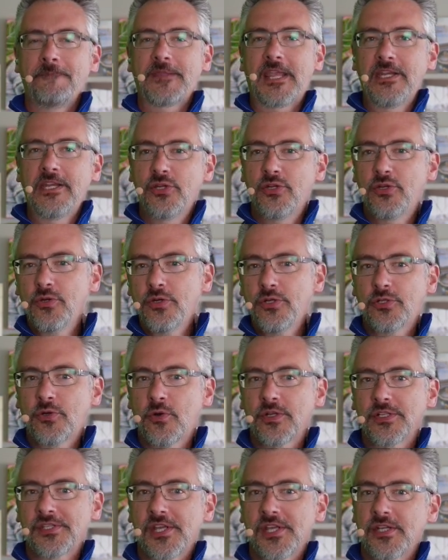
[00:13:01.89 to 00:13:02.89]
Can you do a
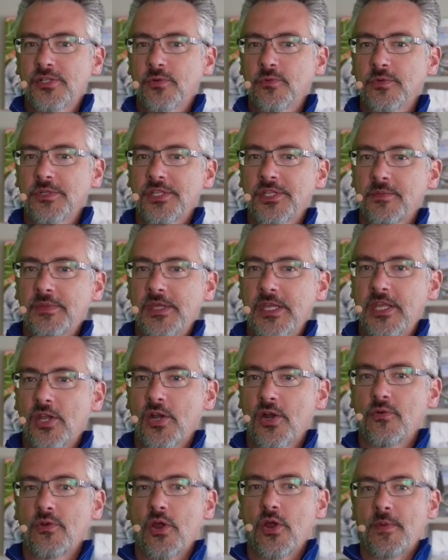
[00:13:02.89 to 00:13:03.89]
short session with something you
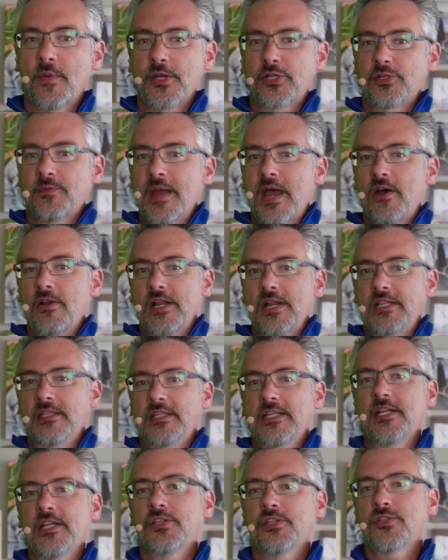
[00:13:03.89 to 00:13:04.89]
don't know much about and
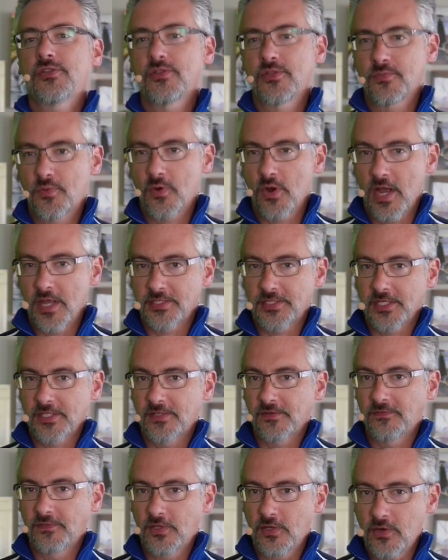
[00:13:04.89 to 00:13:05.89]
lead us through the process
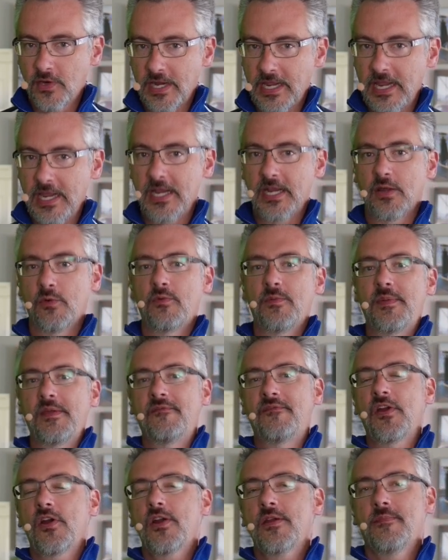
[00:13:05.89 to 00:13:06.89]
of learning it? It would be
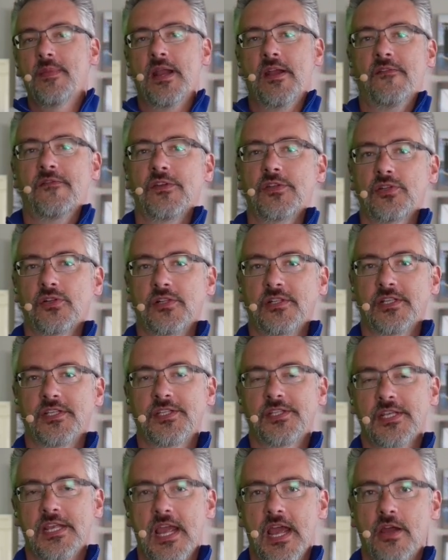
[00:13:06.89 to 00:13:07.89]
very beneficial to
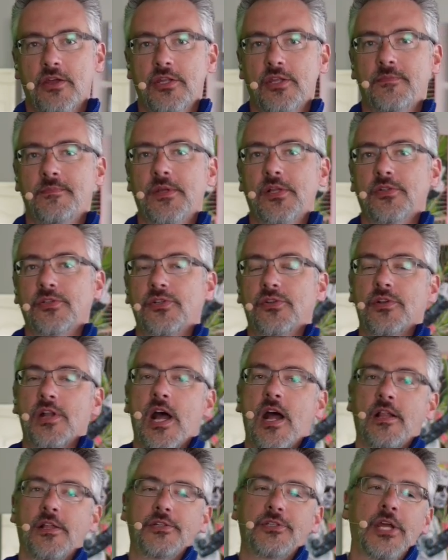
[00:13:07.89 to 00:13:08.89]
see how you build your
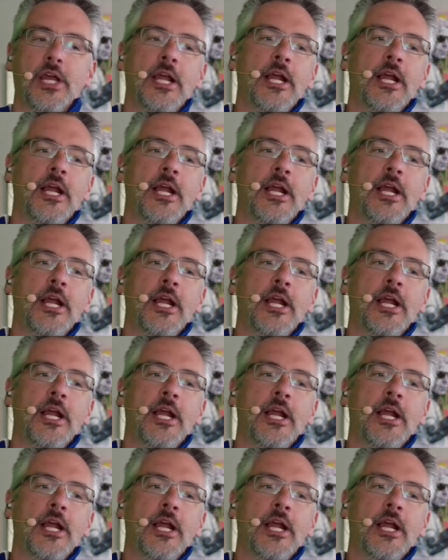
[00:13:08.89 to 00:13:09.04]
knowledge.